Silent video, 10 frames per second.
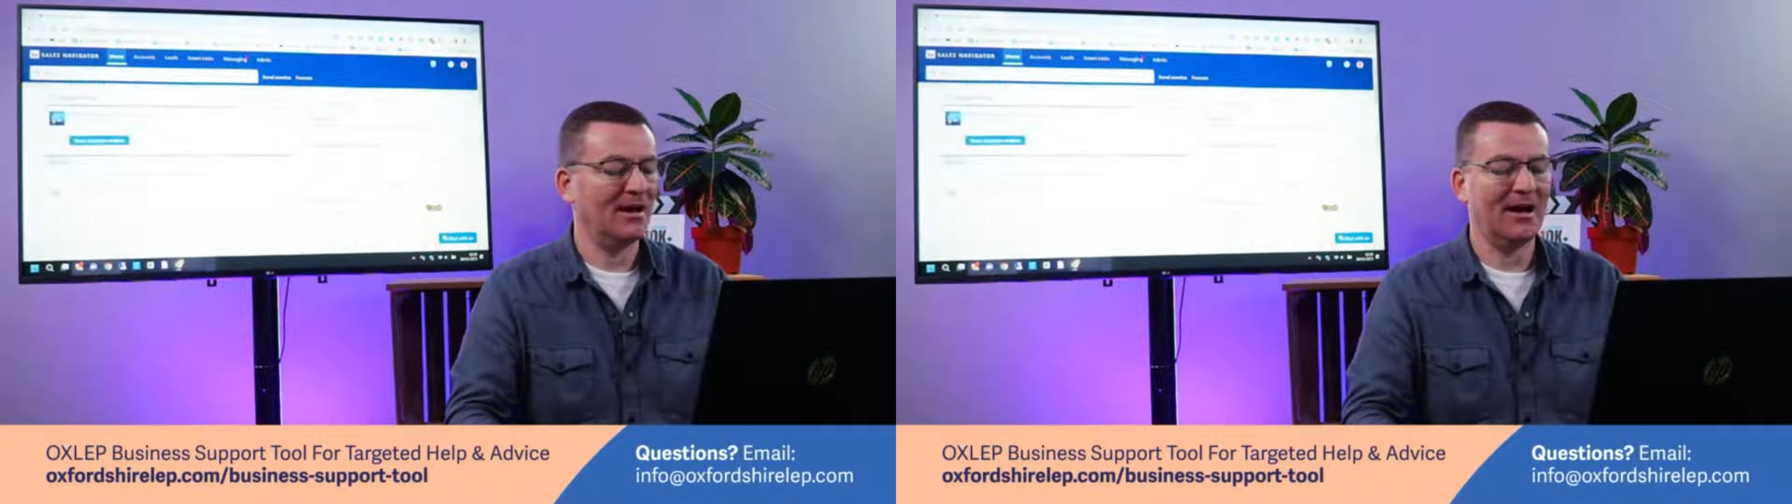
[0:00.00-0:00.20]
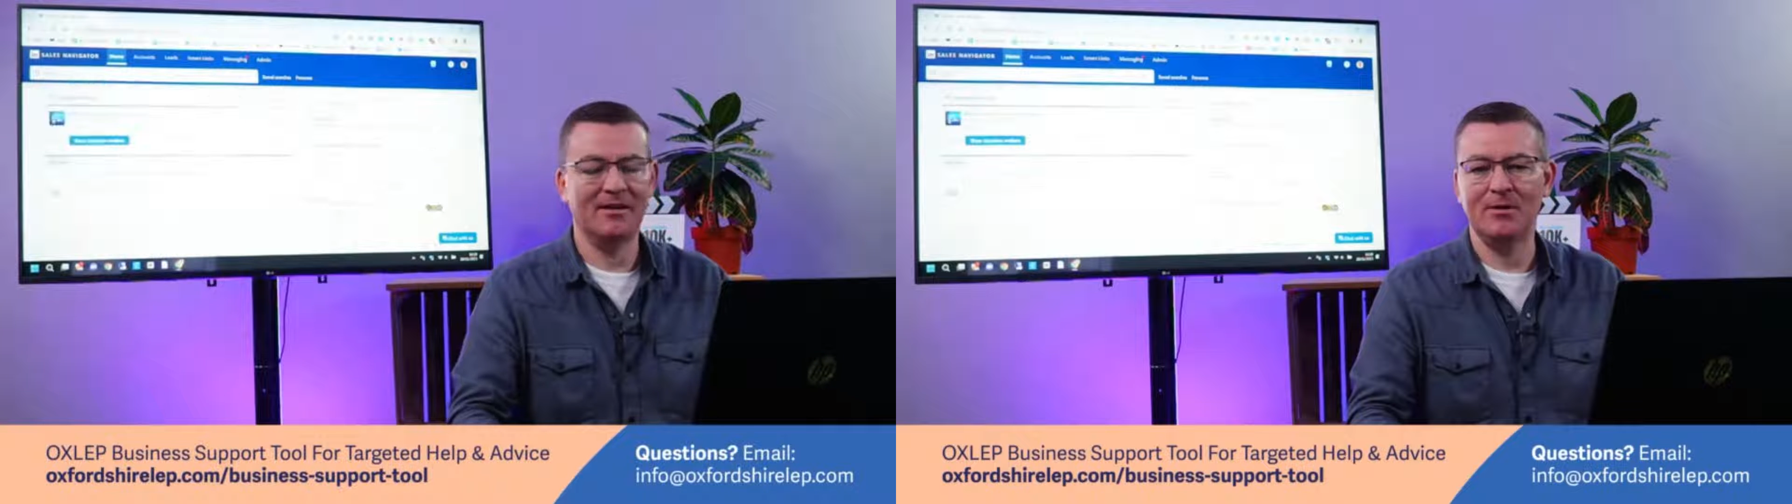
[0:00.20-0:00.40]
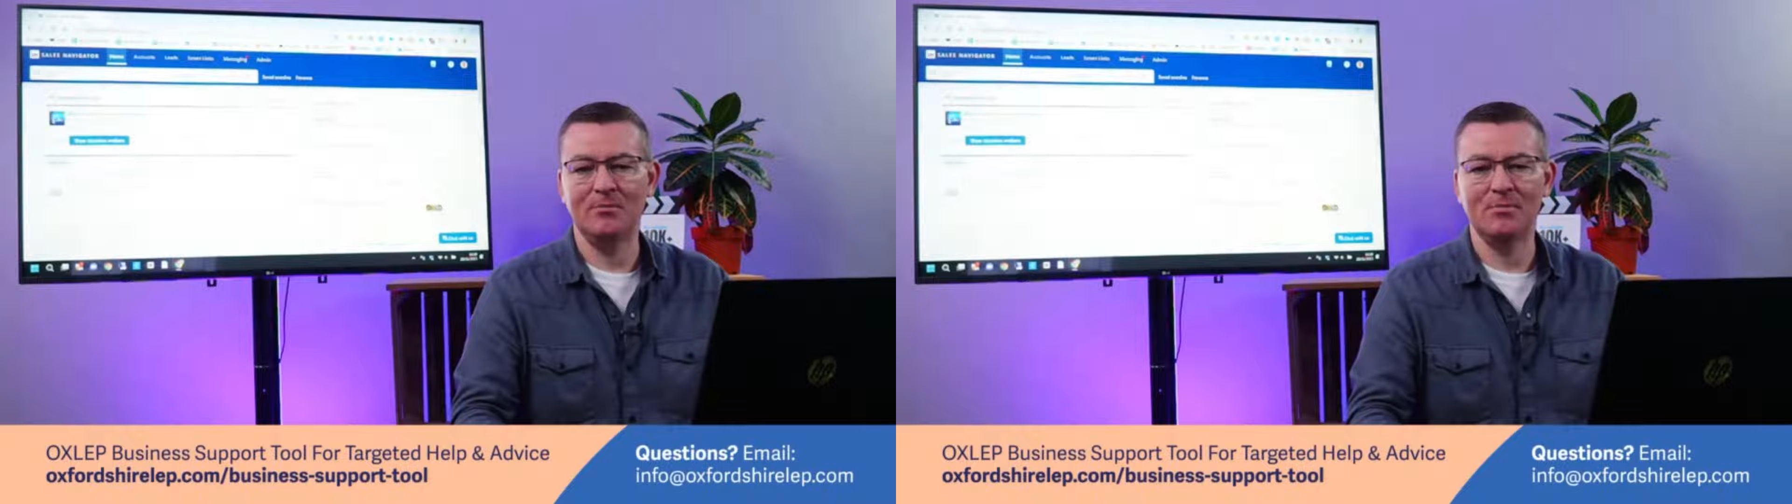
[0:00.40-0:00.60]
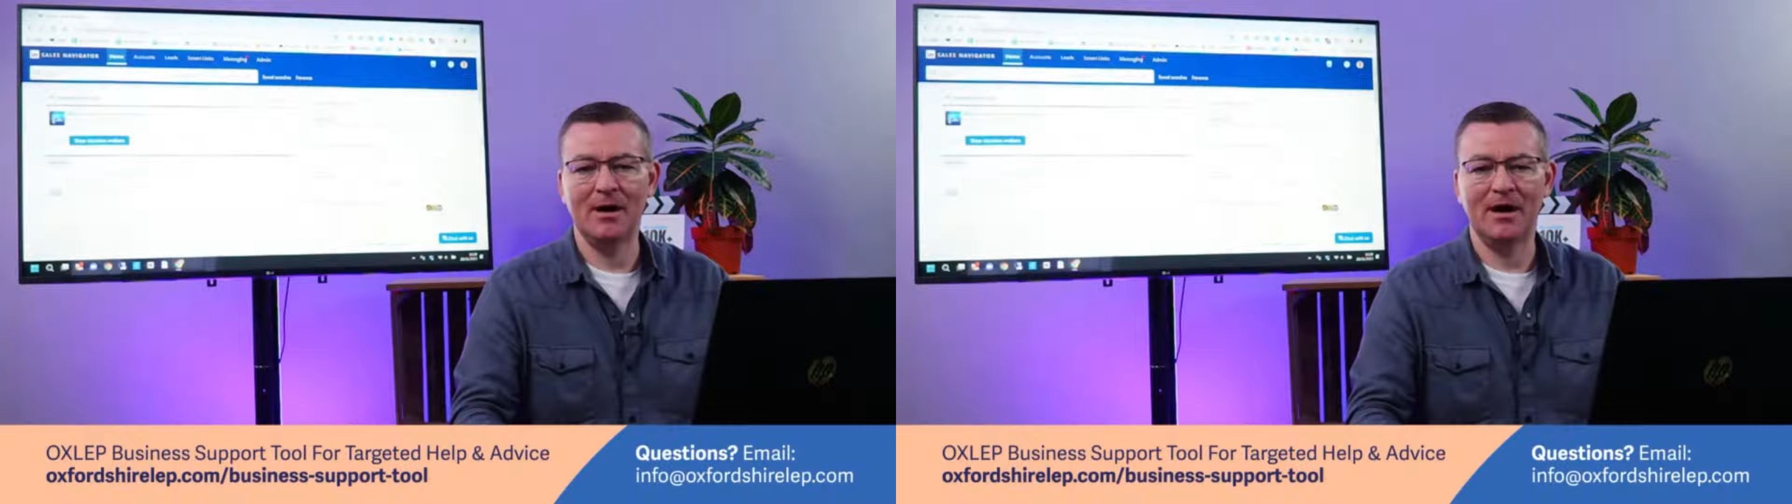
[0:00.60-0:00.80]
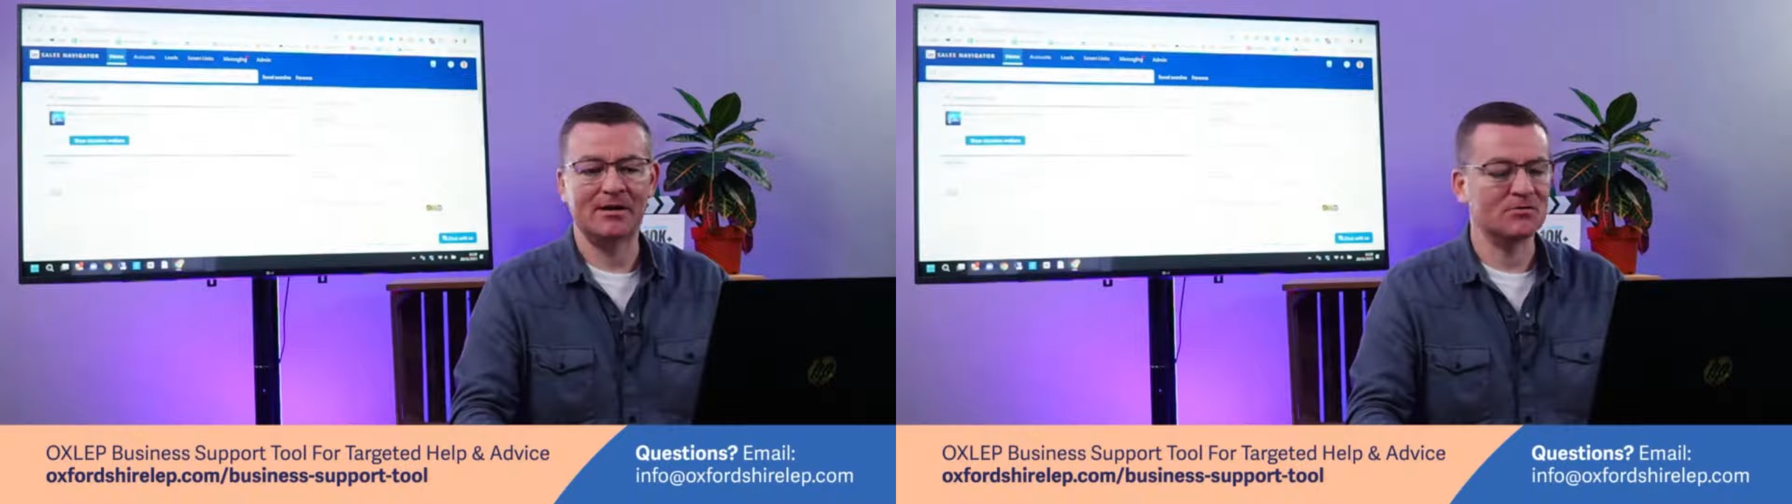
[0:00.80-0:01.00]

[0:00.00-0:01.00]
and then we're back.